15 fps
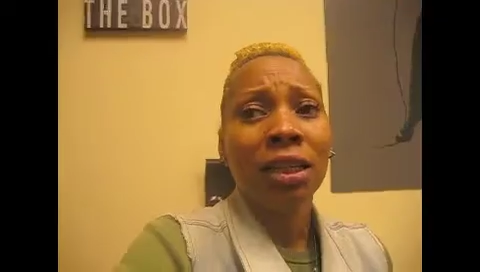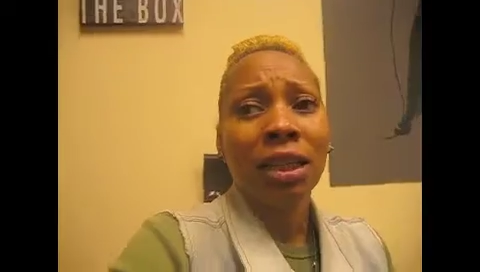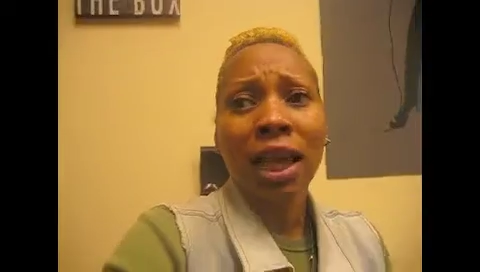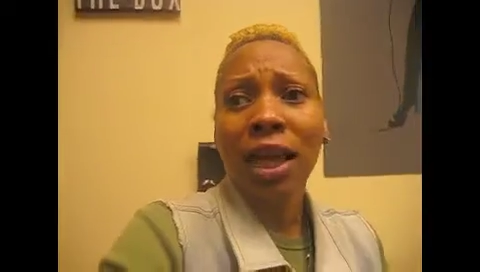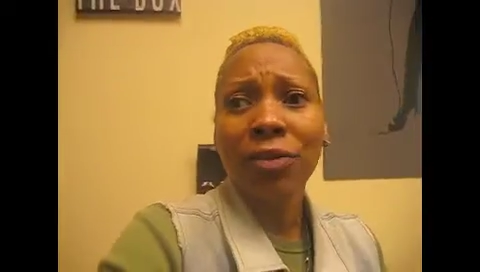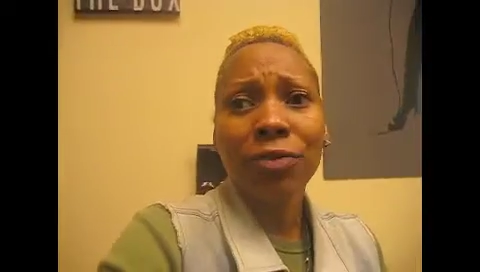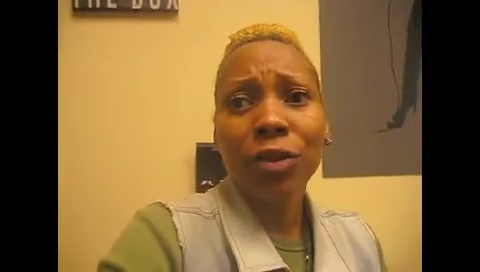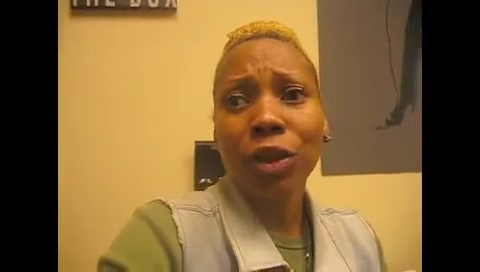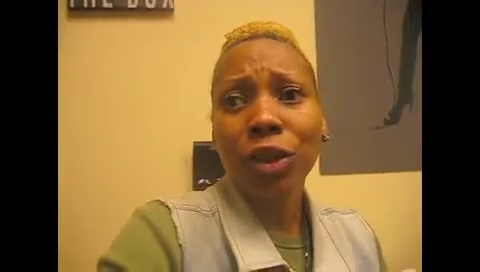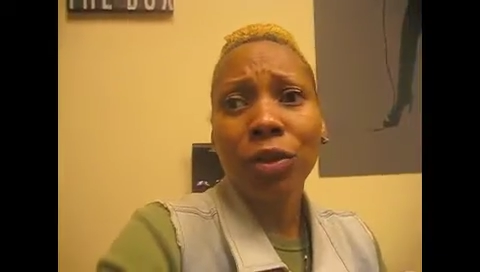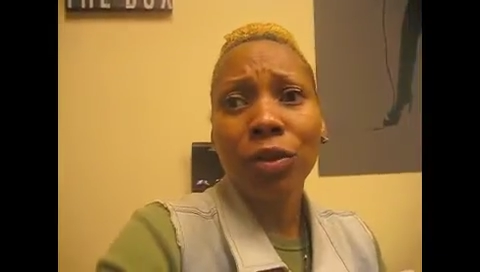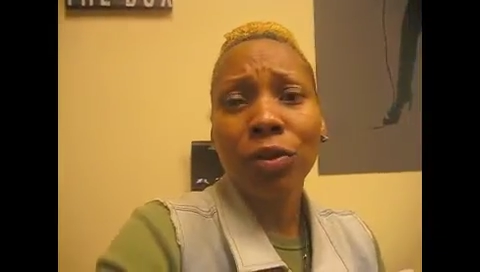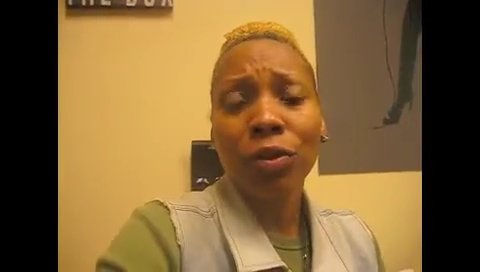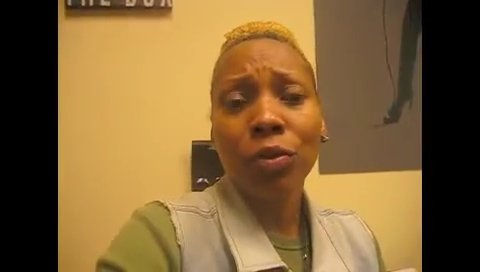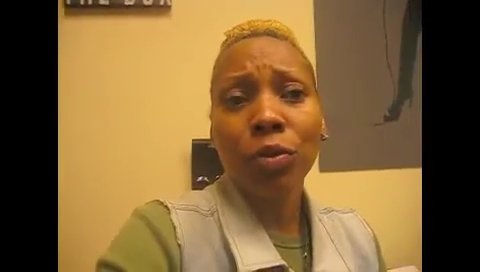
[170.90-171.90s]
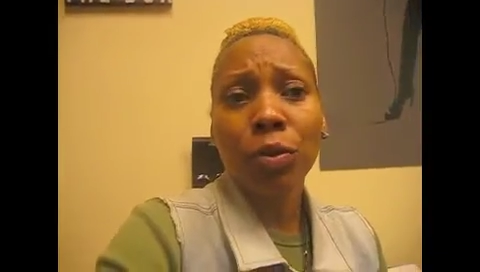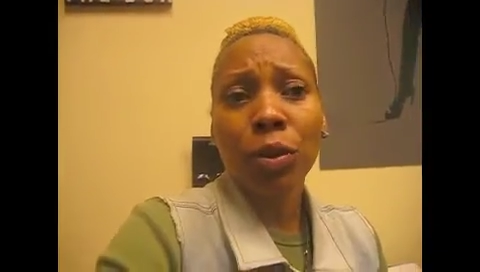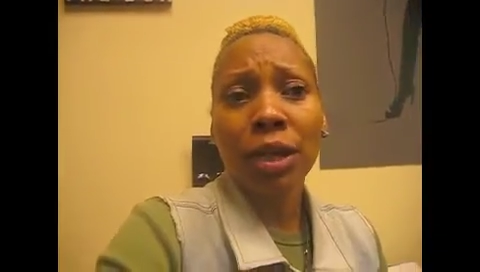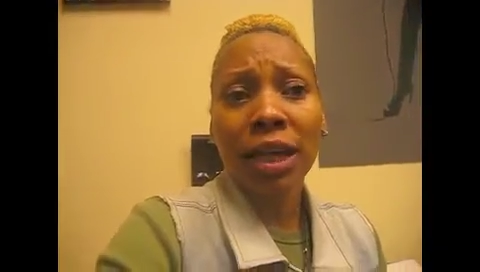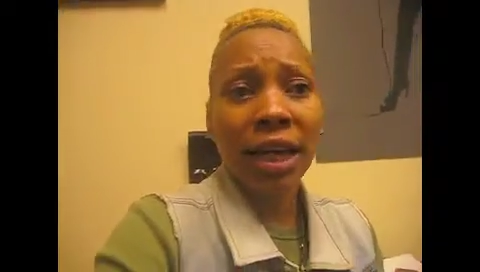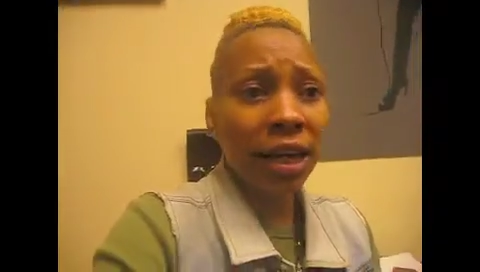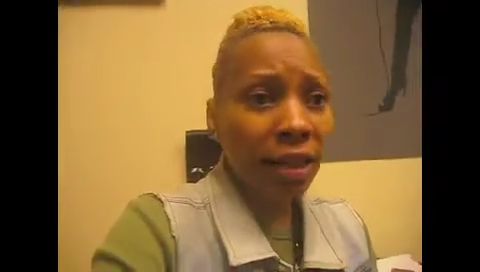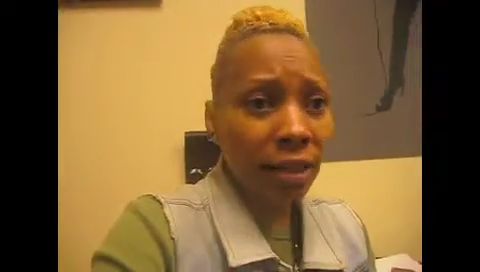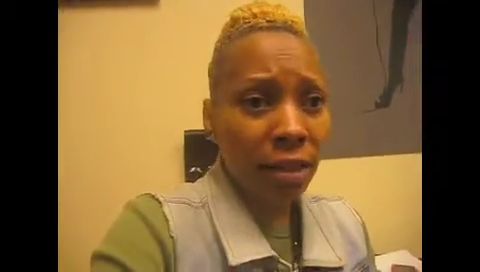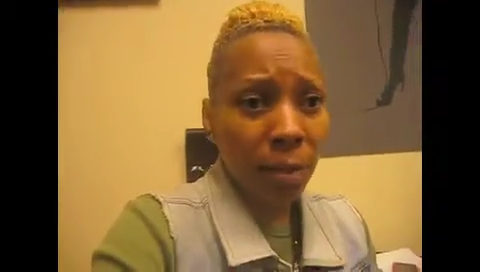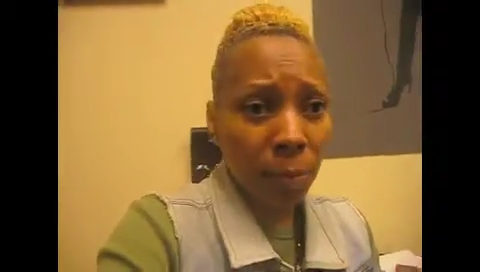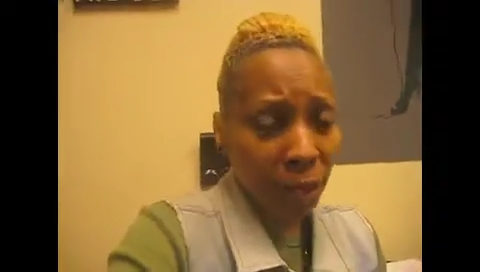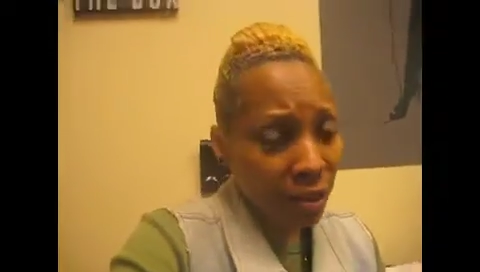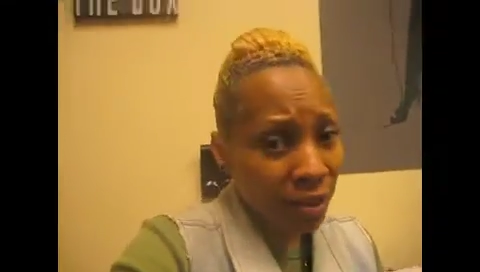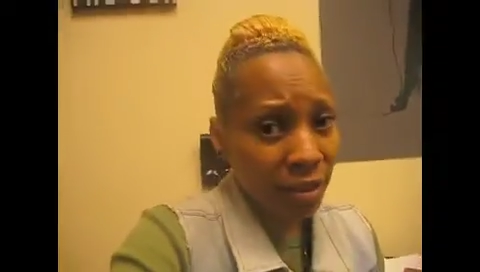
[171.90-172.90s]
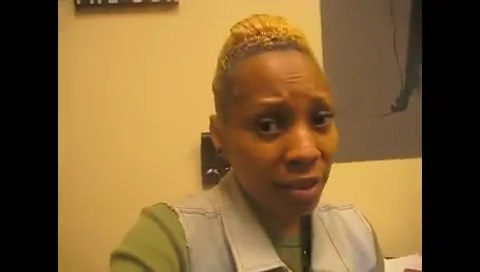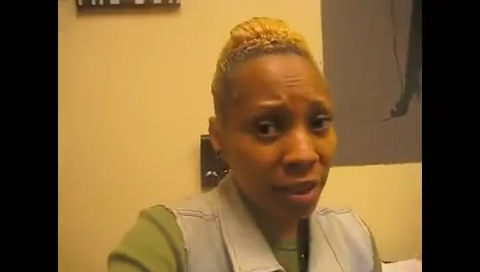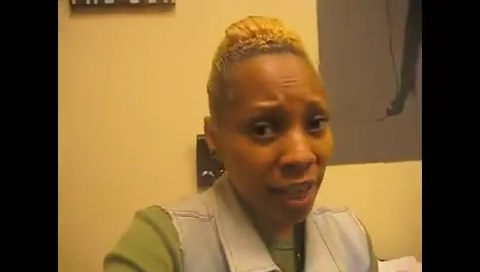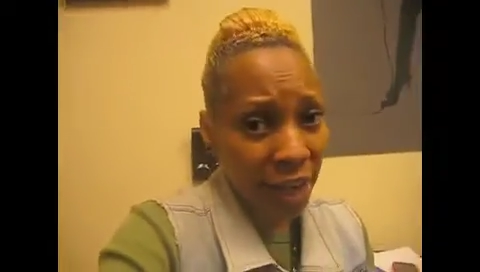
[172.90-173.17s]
After you cut the person's